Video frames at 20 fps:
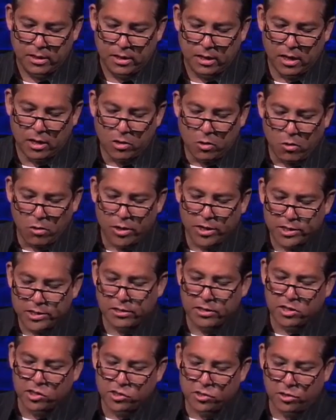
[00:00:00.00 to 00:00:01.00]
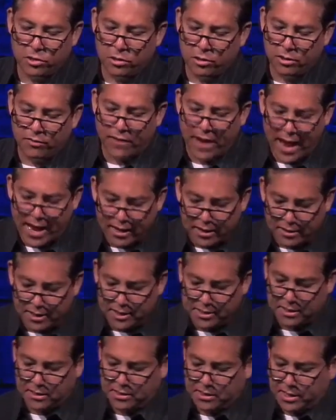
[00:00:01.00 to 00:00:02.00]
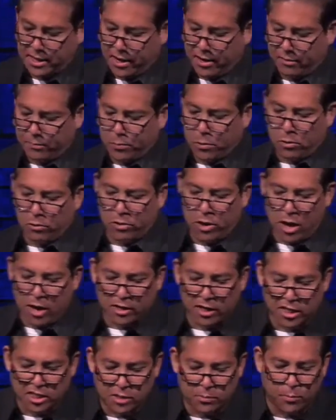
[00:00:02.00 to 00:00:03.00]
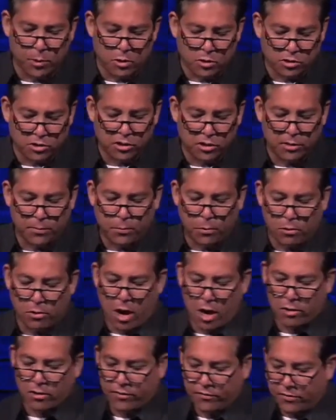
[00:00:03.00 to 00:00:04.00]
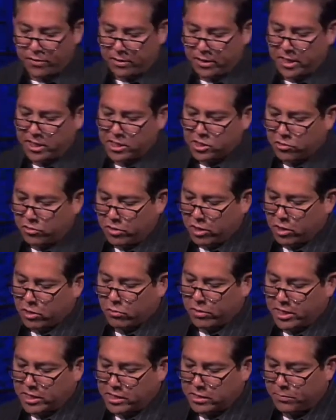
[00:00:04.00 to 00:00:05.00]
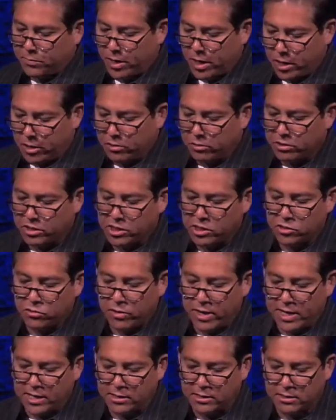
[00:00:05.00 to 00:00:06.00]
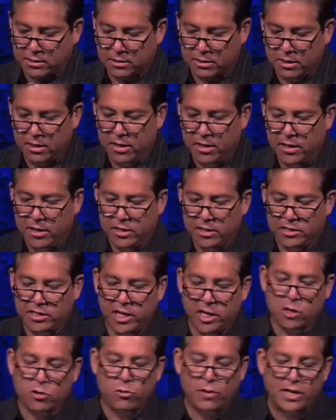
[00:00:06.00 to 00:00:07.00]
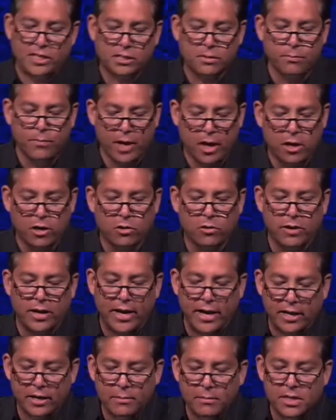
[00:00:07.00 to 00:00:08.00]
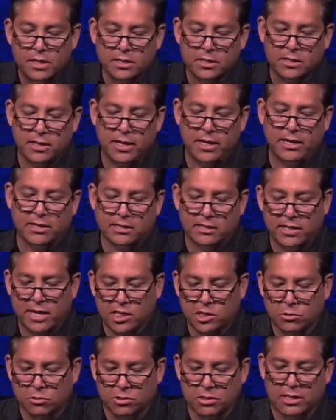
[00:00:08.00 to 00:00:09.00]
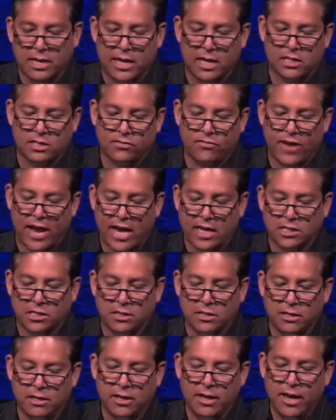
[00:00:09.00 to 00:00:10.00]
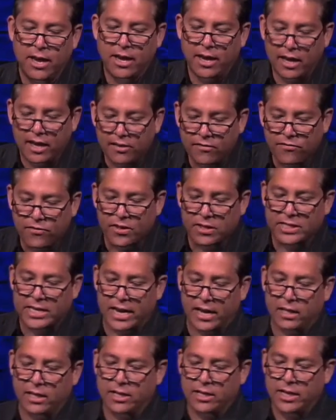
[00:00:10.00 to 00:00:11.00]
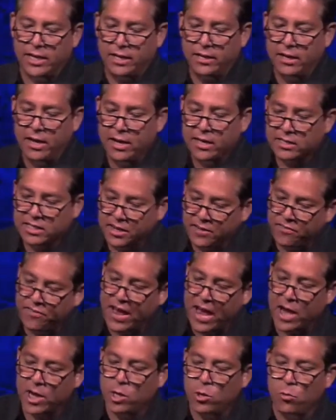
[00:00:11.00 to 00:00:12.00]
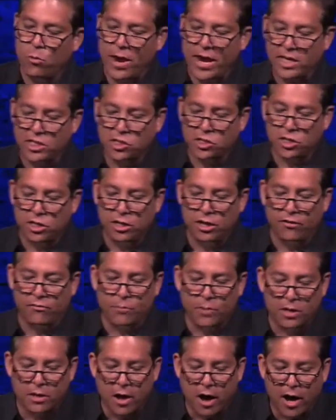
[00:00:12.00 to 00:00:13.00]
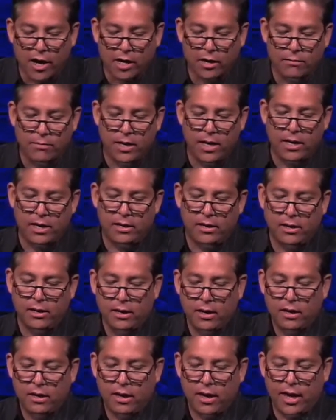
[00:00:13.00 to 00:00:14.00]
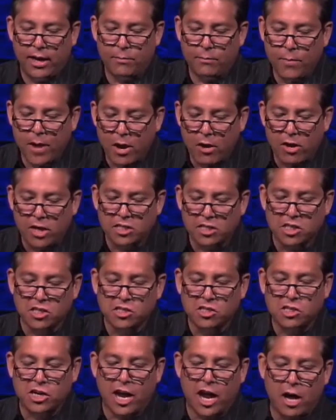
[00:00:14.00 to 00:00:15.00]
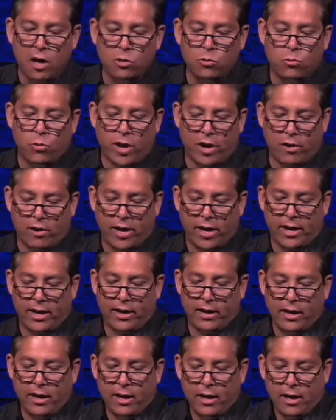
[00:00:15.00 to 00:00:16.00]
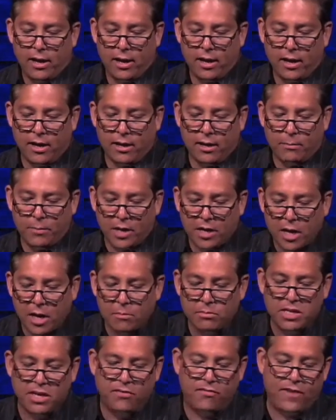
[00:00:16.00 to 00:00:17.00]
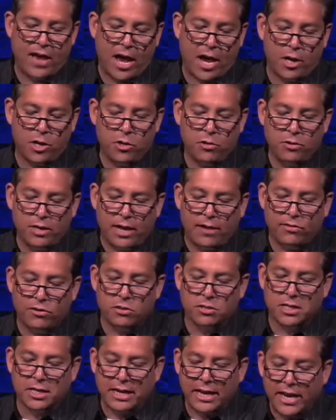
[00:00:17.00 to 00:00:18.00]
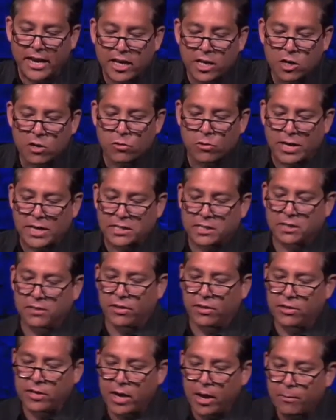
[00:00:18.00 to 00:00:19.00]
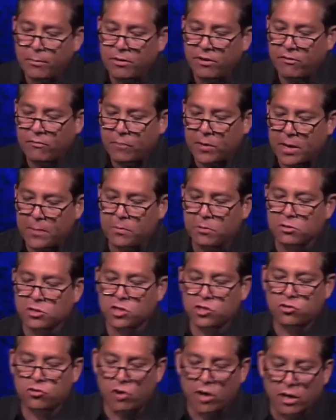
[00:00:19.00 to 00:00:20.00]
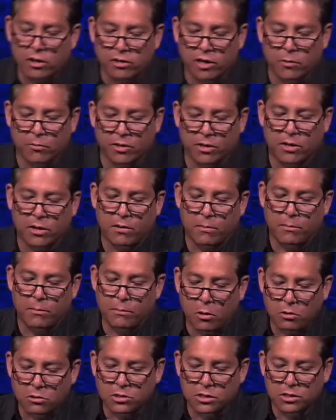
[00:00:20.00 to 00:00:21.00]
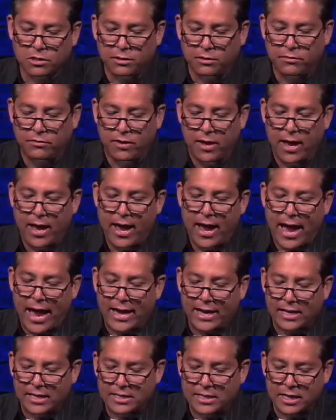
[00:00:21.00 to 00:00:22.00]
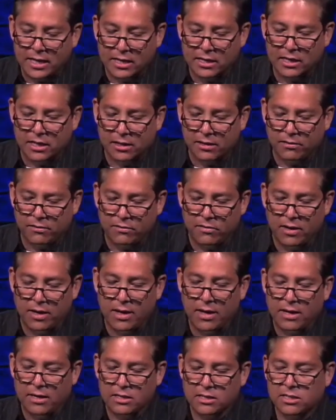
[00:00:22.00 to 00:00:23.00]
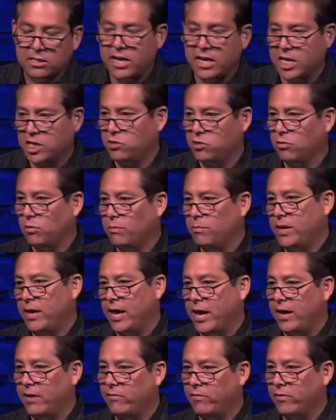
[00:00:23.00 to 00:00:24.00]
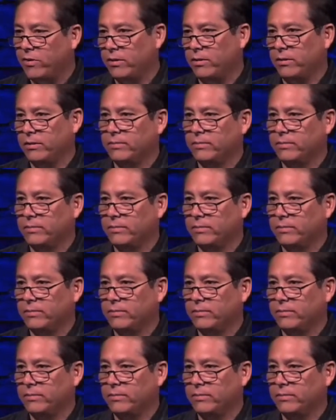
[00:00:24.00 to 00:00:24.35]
According to the Journal of Adolescent Health, prolonged exposure to pornography leads to increased marital distress, decreased marital intimacy and sexual satisfaction, infidelity, devaluation of monogamy, and marriage and child rearing uh, become devalued, and there's an increase in the number of people struggling with compulsive and addictive sexual behavior.